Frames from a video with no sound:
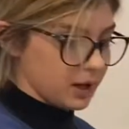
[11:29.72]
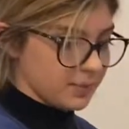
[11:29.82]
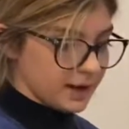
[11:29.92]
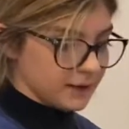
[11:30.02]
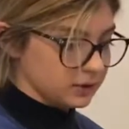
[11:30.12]

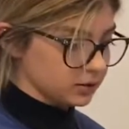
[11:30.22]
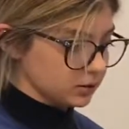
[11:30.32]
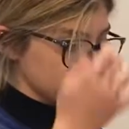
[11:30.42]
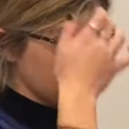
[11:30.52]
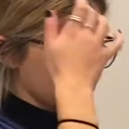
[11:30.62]
bed.
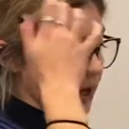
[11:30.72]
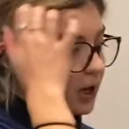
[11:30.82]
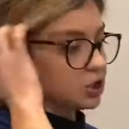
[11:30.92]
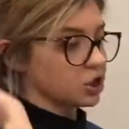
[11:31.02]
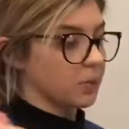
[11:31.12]

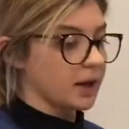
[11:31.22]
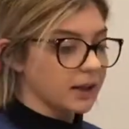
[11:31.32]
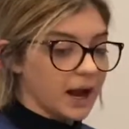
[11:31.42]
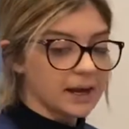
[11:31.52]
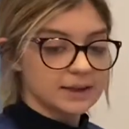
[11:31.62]
Ensure my
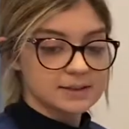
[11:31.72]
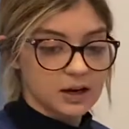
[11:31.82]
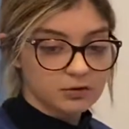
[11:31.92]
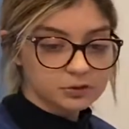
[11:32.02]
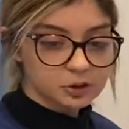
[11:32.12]
client is
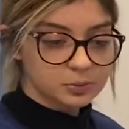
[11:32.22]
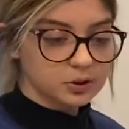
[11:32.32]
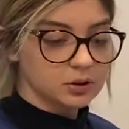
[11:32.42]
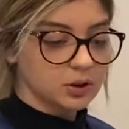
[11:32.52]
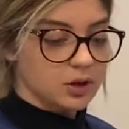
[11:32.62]

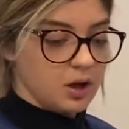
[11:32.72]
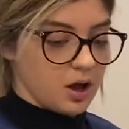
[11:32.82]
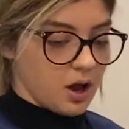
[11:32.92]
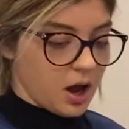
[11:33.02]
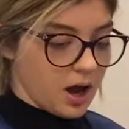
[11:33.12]
comfortable,
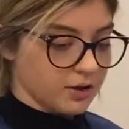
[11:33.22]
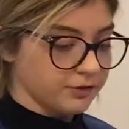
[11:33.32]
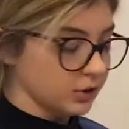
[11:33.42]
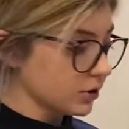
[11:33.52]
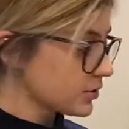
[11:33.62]

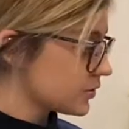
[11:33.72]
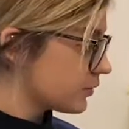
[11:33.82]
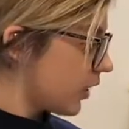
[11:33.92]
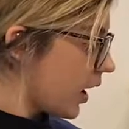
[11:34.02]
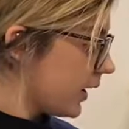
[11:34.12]
feels
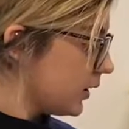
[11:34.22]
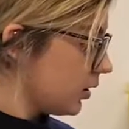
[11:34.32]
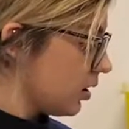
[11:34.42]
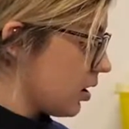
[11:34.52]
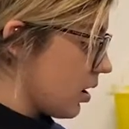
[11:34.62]
fine.
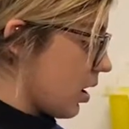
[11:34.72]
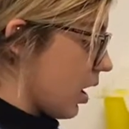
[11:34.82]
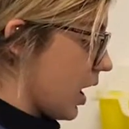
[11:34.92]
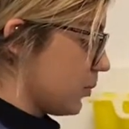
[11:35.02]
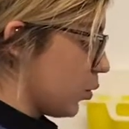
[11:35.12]

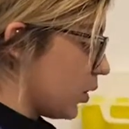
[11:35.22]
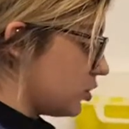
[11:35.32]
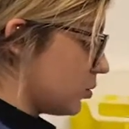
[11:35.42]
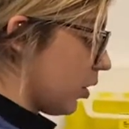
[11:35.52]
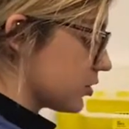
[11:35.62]
I'm going
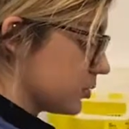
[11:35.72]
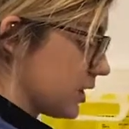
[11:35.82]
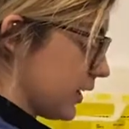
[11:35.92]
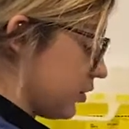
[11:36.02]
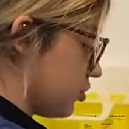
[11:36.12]
to also
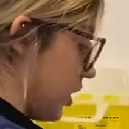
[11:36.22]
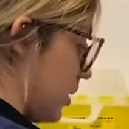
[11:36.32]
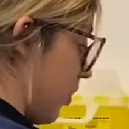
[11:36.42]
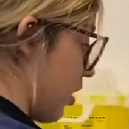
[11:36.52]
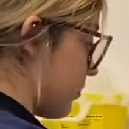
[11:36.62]
take the
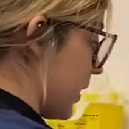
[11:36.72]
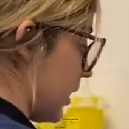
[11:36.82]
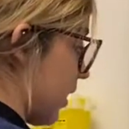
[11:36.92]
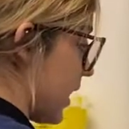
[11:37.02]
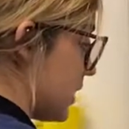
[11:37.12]
drape off my
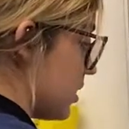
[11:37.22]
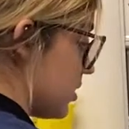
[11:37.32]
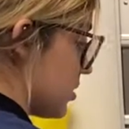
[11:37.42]
client.